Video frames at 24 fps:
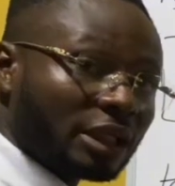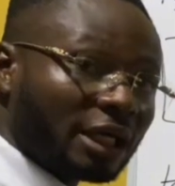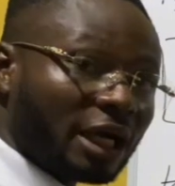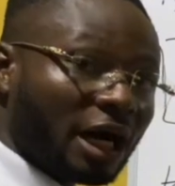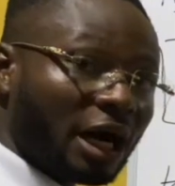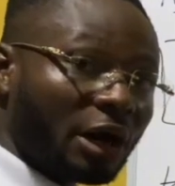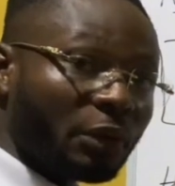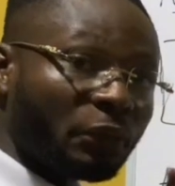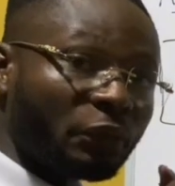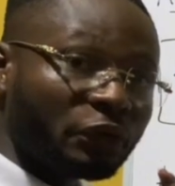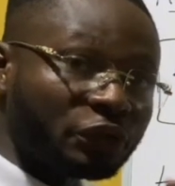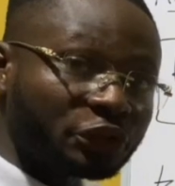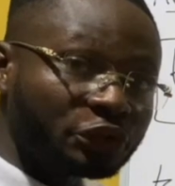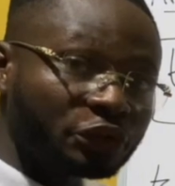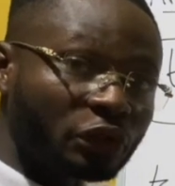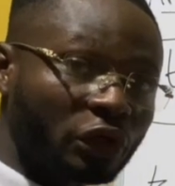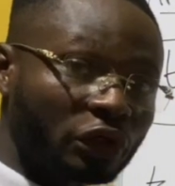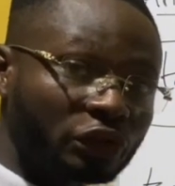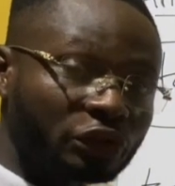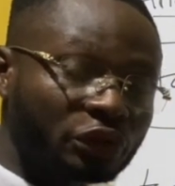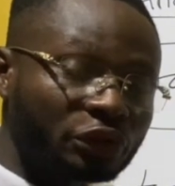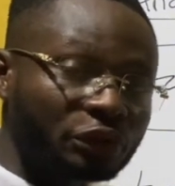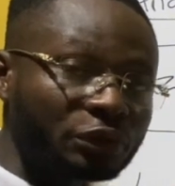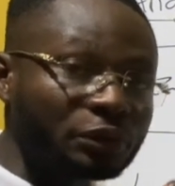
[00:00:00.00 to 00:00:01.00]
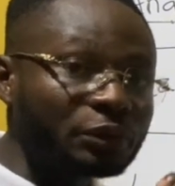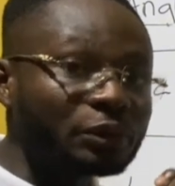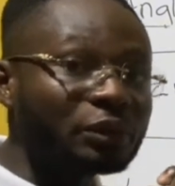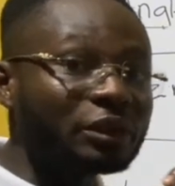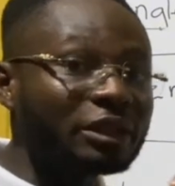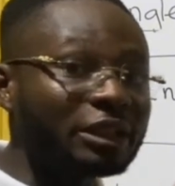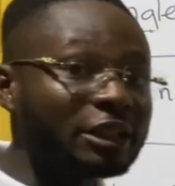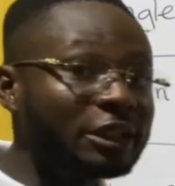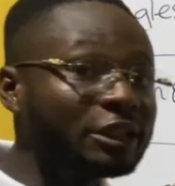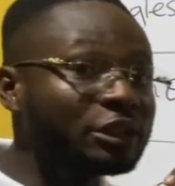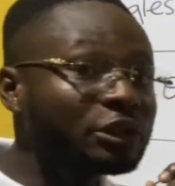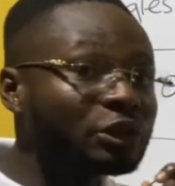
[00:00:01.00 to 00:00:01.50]
can result you
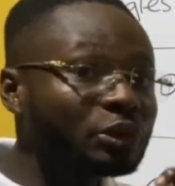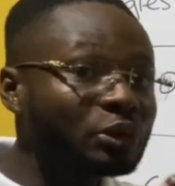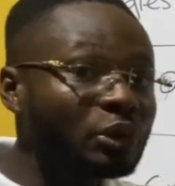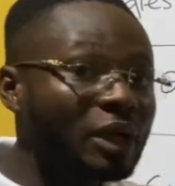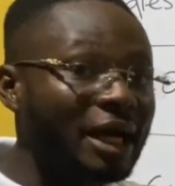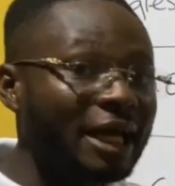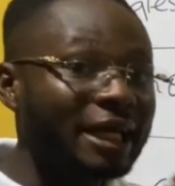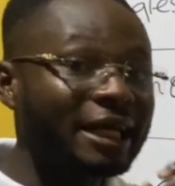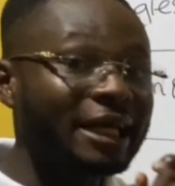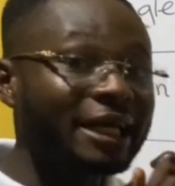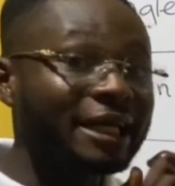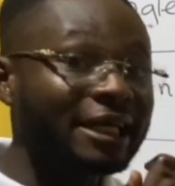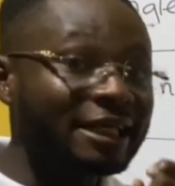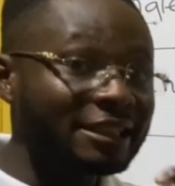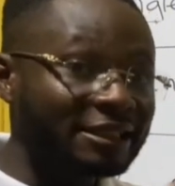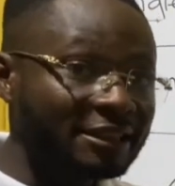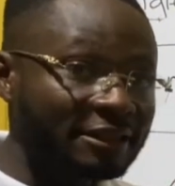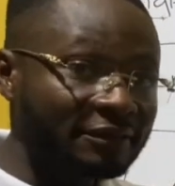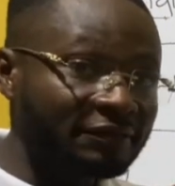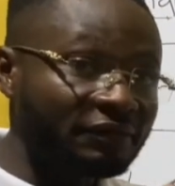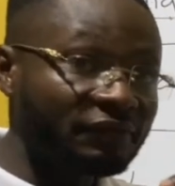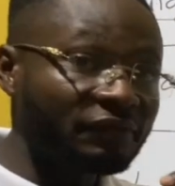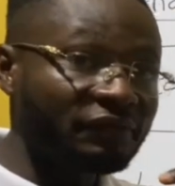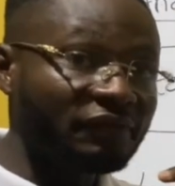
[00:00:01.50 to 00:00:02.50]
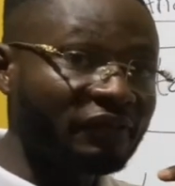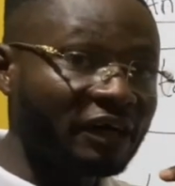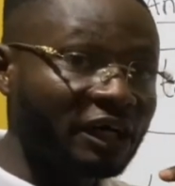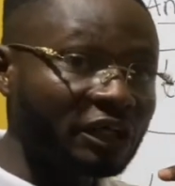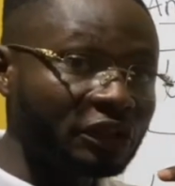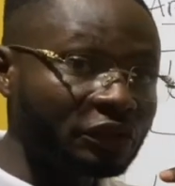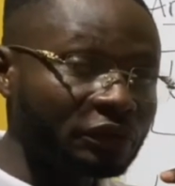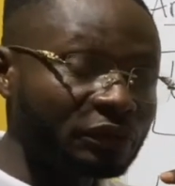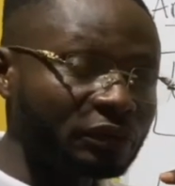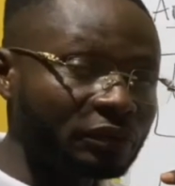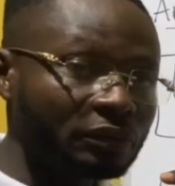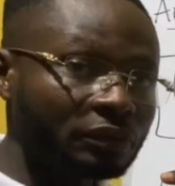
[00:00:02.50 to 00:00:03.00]
into a negative
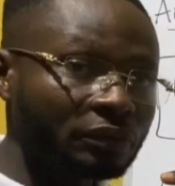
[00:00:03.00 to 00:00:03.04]
value.